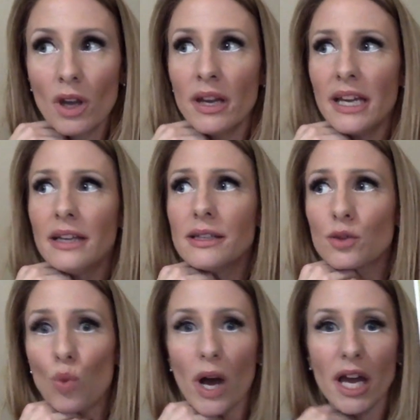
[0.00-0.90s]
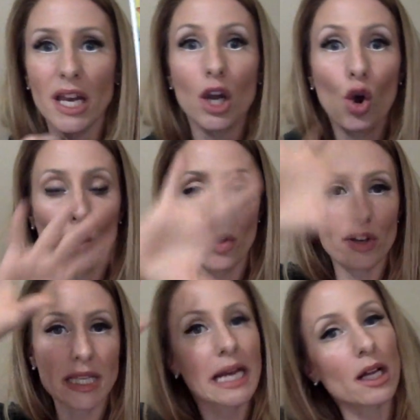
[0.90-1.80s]
is one where
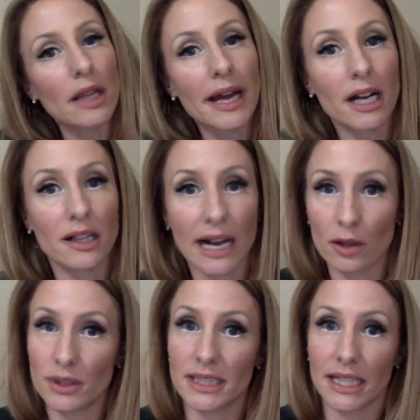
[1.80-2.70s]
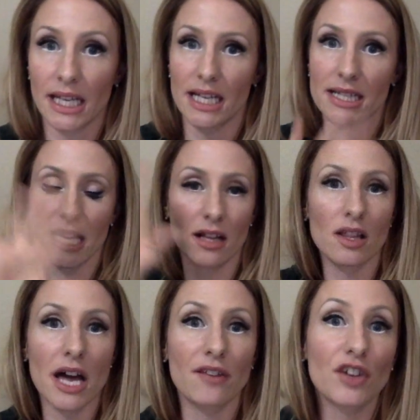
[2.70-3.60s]
there's like a lot of clouds in it. It's like a
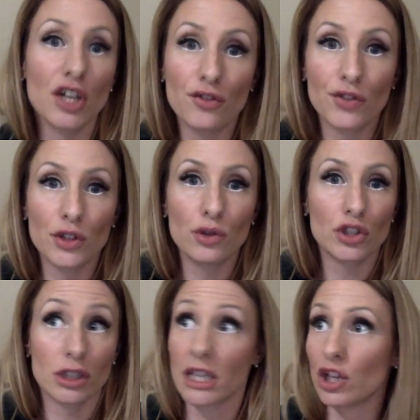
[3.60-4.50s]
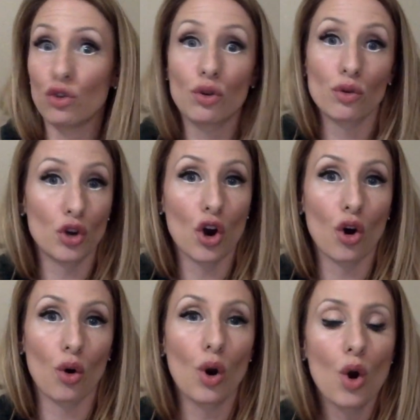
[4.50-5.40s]
lot of confusion. Like you don't
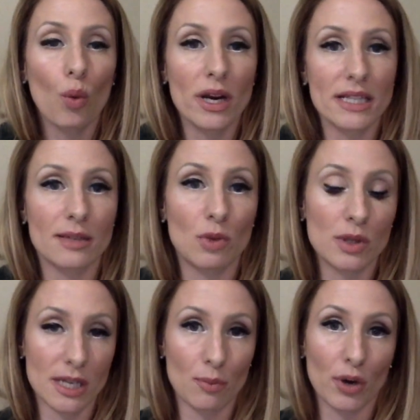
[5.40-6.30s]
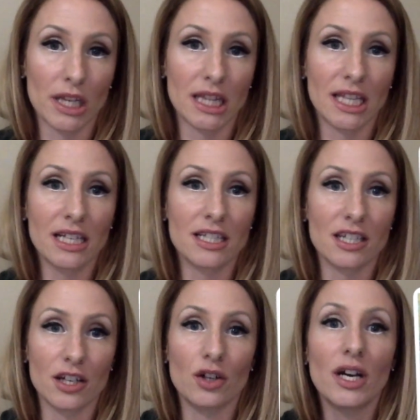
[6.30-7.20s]
know what is the most important thing to
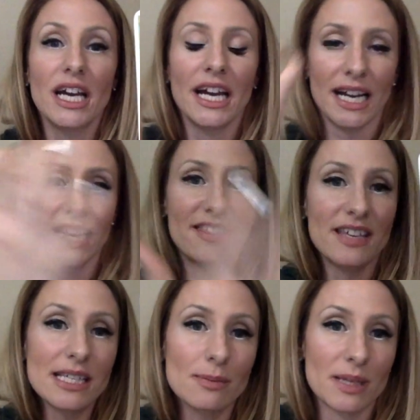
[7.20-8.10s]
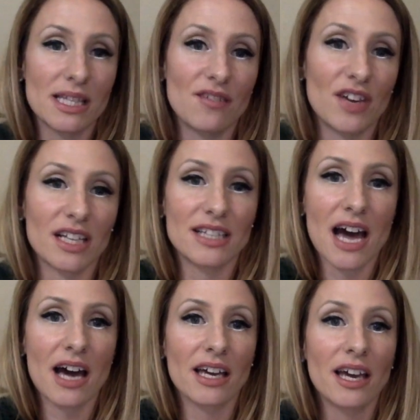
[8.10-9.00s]
you. In this specific
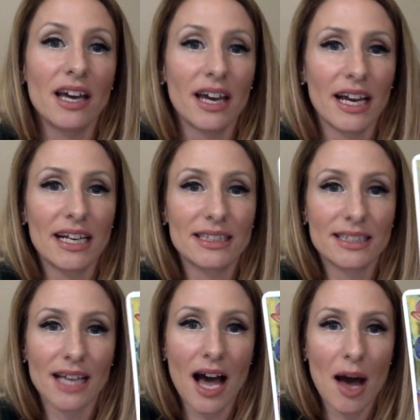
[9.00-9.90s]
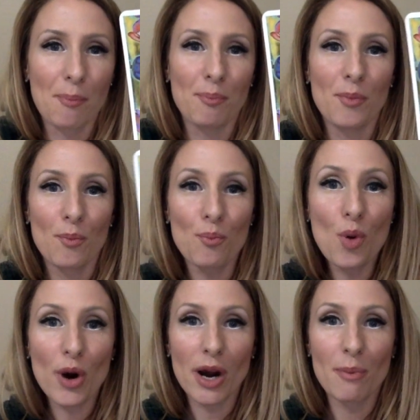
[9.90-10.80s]
deck, it's um,
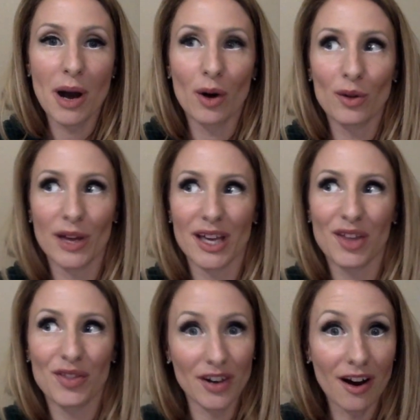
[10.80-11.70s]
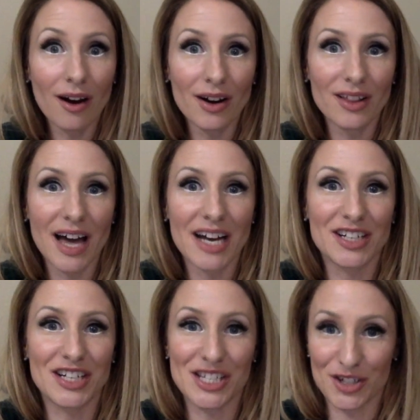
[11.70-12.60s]
more about like there are a lot
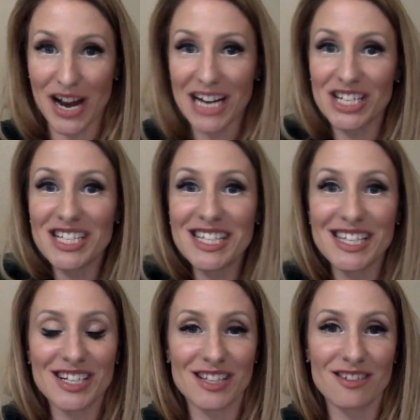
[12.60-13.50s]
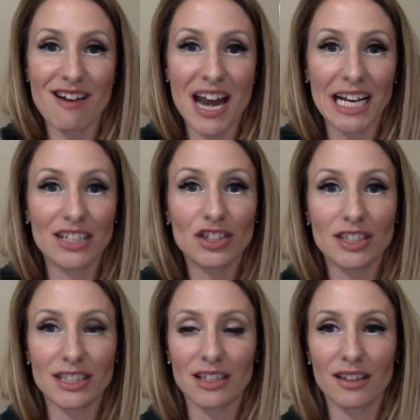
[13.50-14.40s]
of distractions. There's a lot of
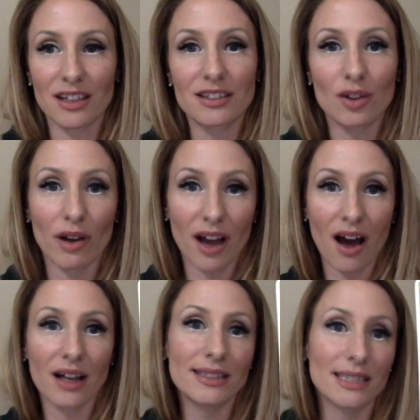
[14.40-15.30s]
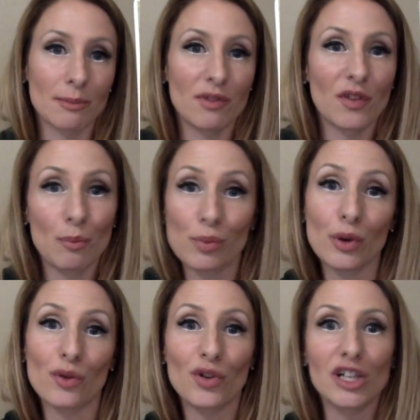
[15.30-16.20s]
interesting things going on, some of them
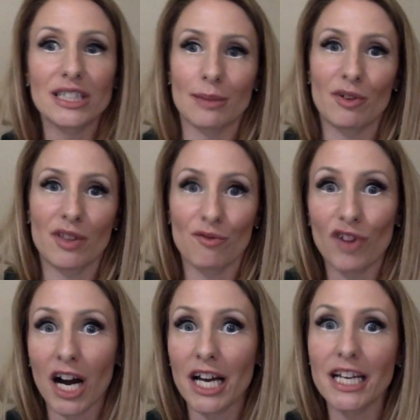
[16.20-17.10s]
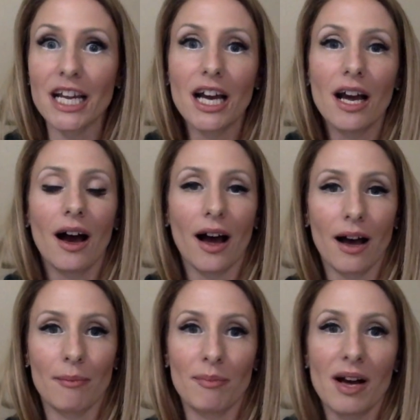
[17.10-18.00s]
beautiful, some of them fun.
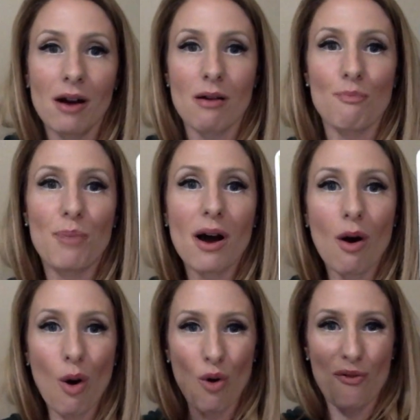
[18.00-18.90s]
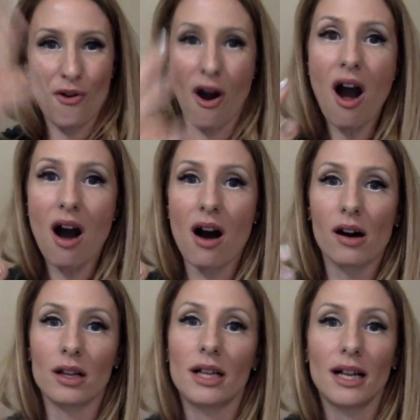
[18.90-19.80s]
Um, but
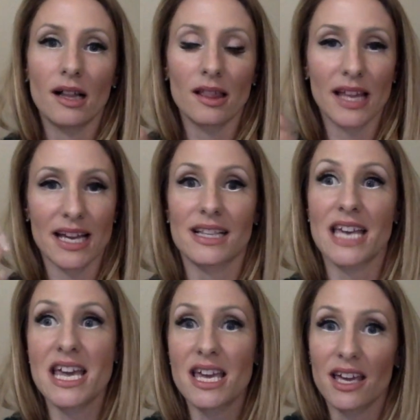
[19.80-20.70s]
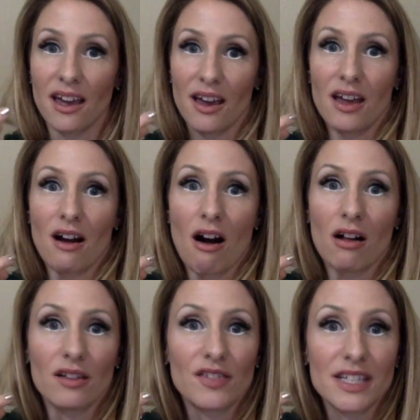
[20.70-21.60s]
overall, like taking in
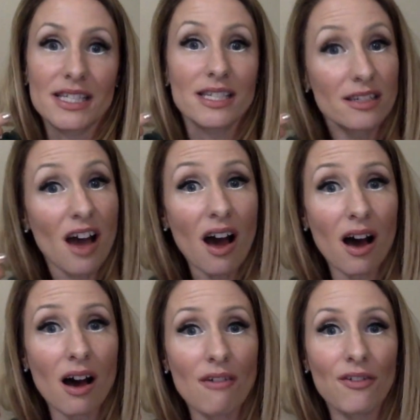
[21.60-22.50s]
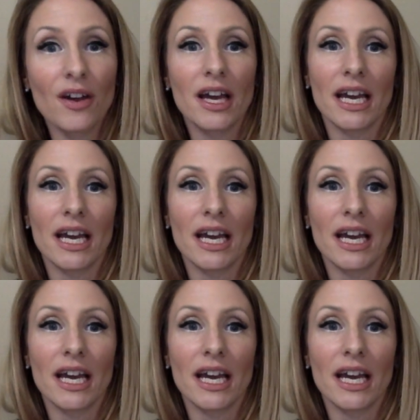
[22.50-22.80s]
all of this stuff